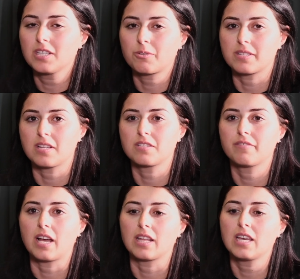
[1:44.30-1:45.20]
Crescenta
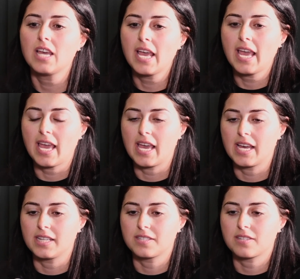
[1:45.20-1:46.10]
Valley.
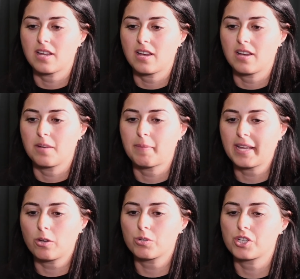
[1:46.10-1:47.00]
And my
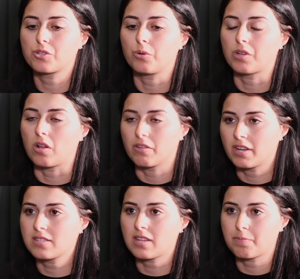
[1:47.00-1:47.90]
coach had told all of
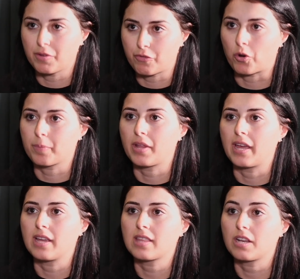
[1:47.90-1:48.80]
us before
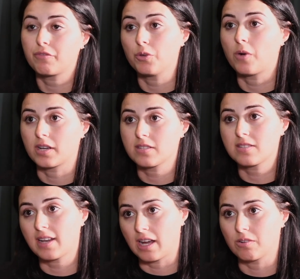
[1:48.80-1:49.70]
playing that if you want to
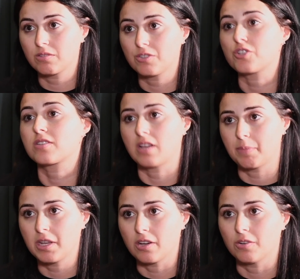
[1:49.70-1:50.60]
sit out, just let
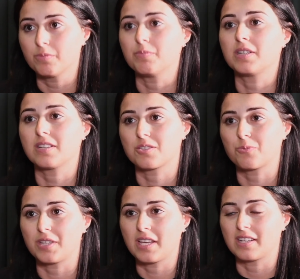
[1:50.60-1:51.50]
me know because
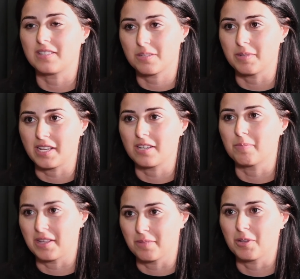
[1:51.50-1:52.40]
we get intimidated
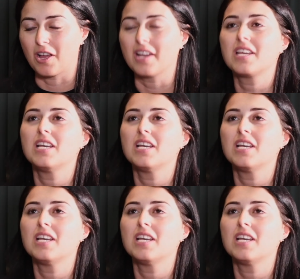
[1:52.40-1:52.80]
by them a lot.